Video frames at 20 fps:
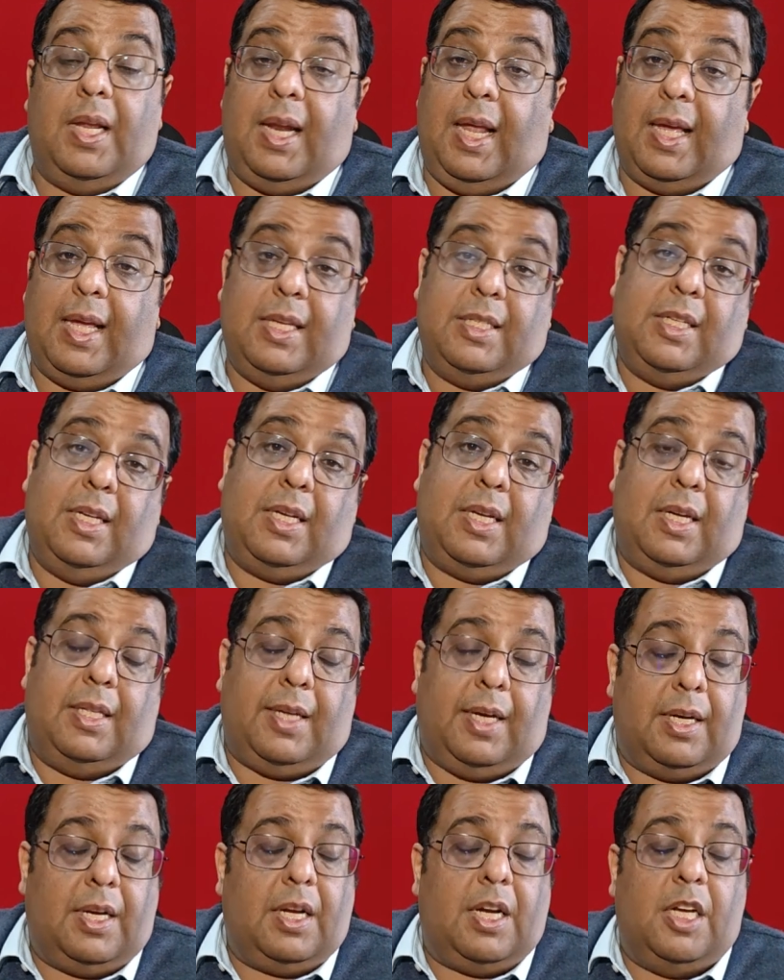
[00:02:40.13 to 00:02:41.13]
Like I said,
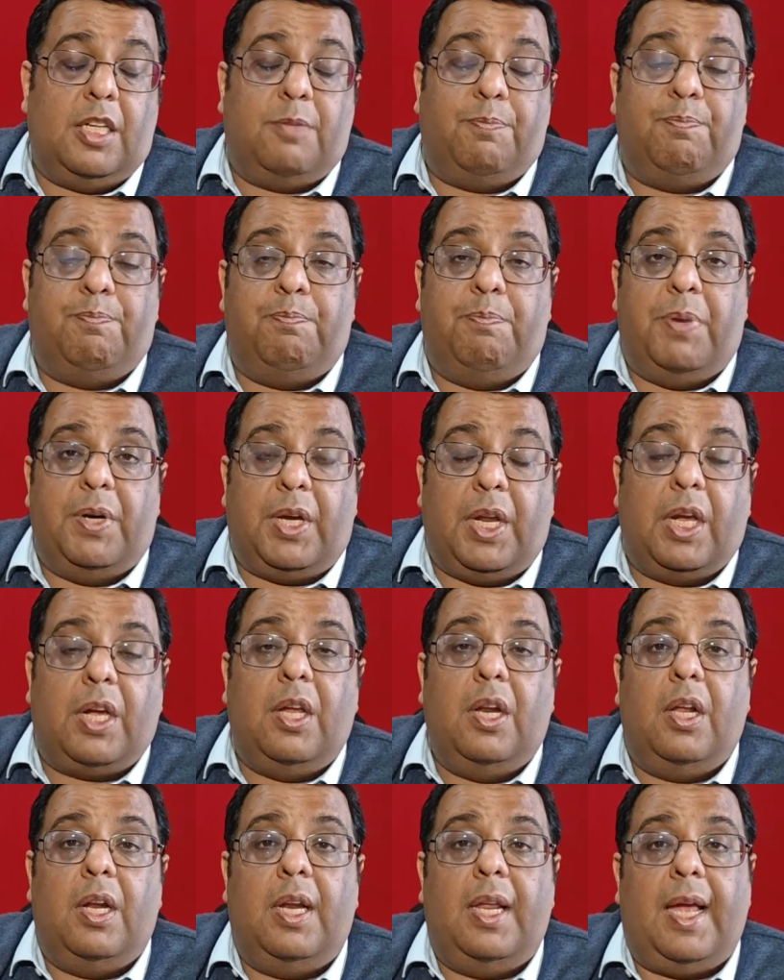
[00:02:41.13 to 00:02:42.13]
Karnataka is
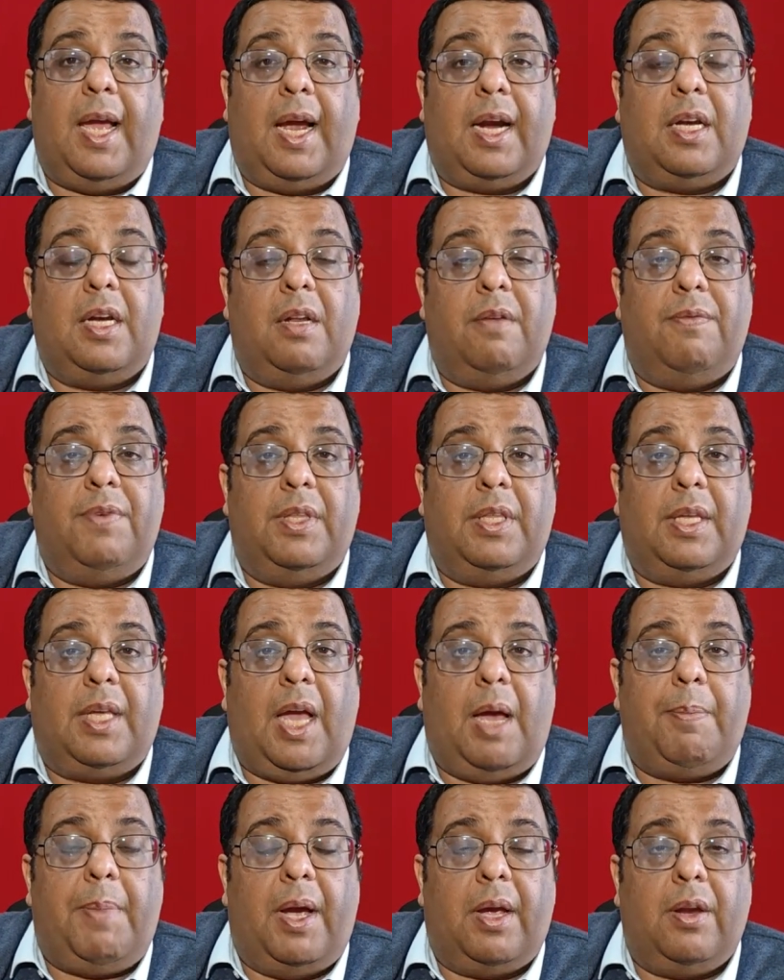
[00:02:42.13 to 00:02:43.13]
particularly active with
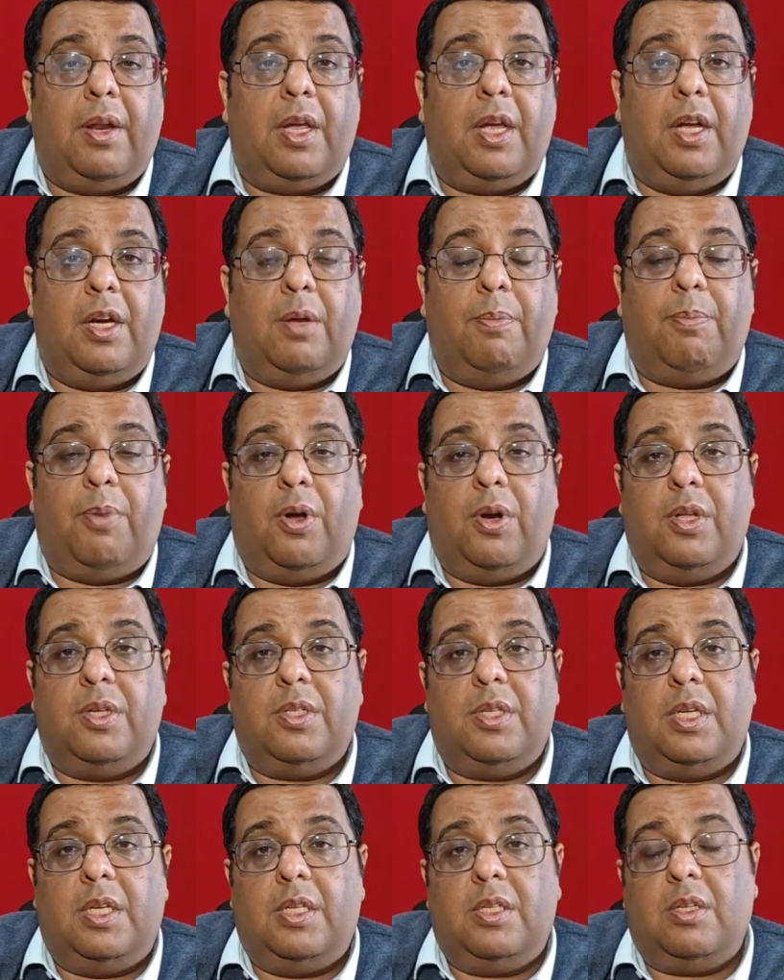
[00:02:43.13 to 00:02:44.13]
cab aggregator
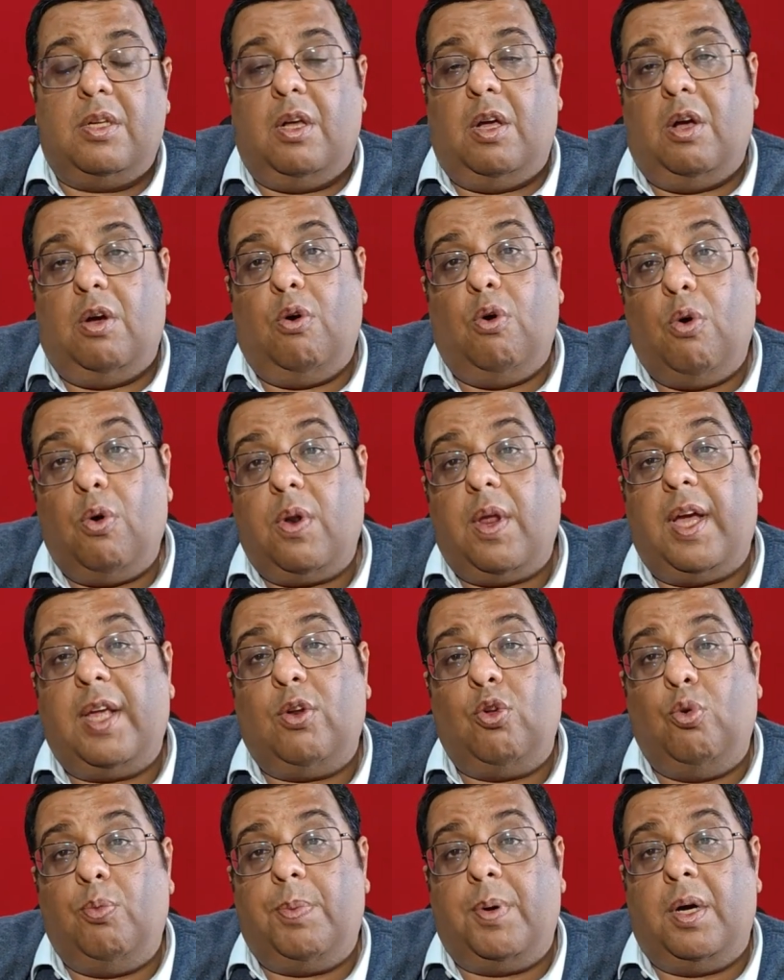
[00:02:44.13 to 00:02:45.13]
policies. Ola
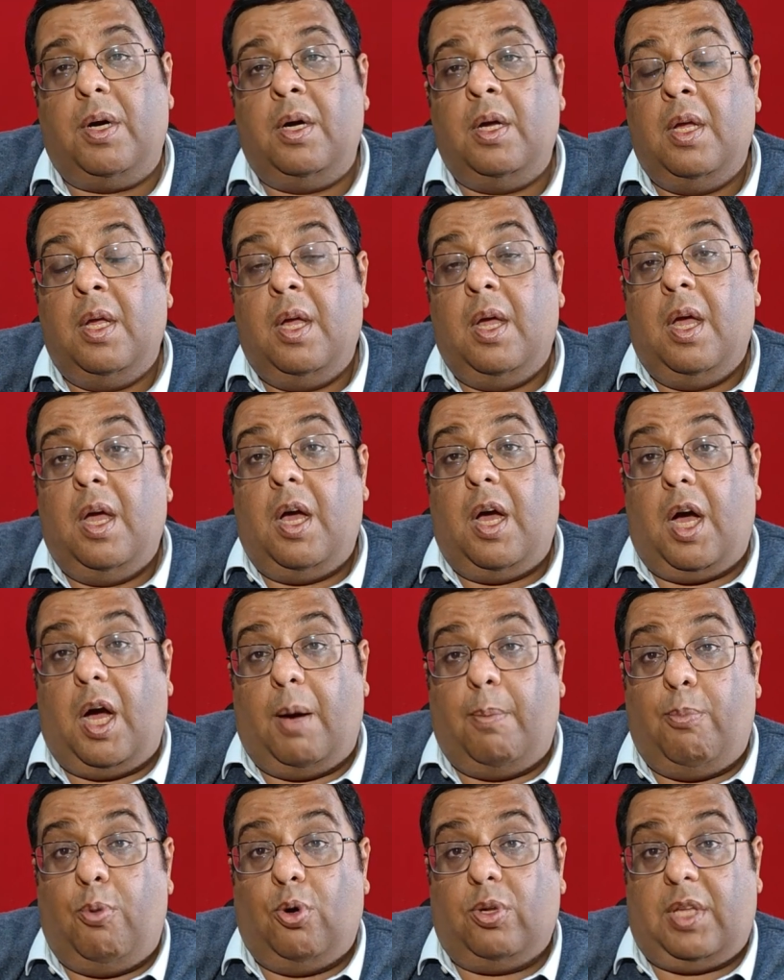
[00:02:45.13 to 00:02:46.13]
and Uber
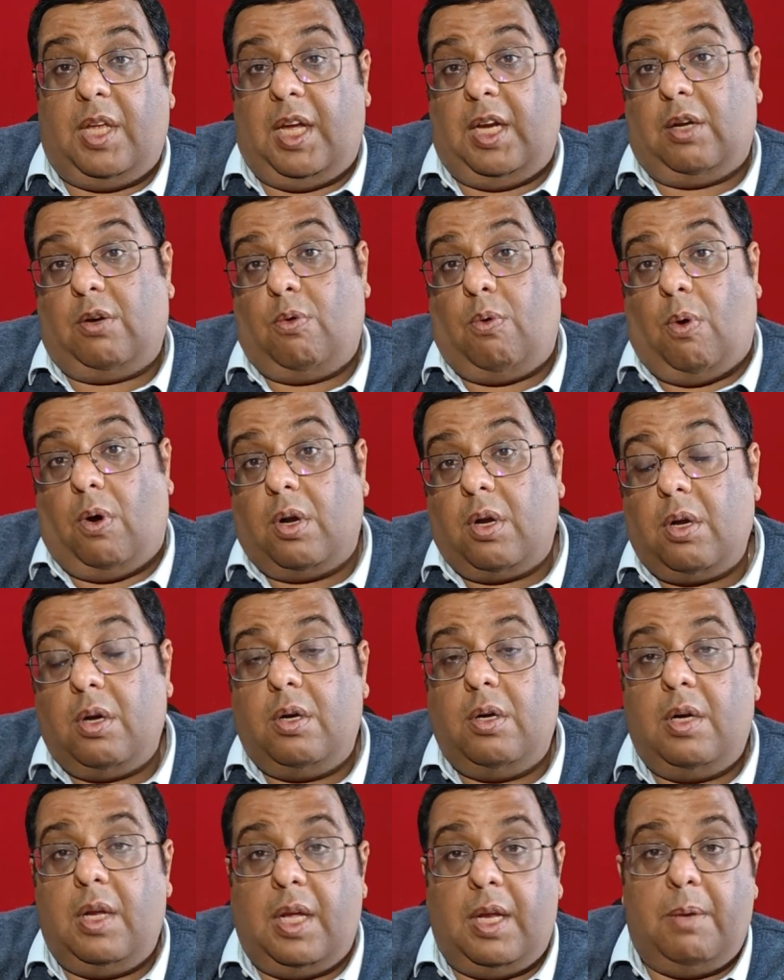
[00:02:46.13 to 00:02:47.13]
are both
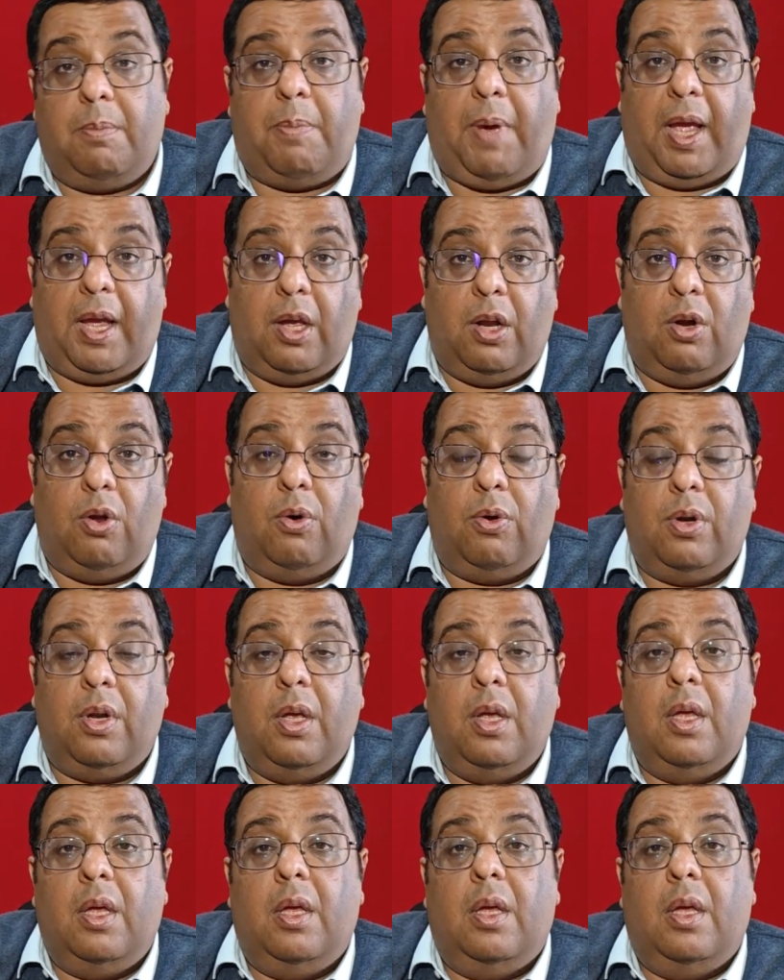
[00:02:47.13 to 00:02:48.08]
headquartered in Bangalore.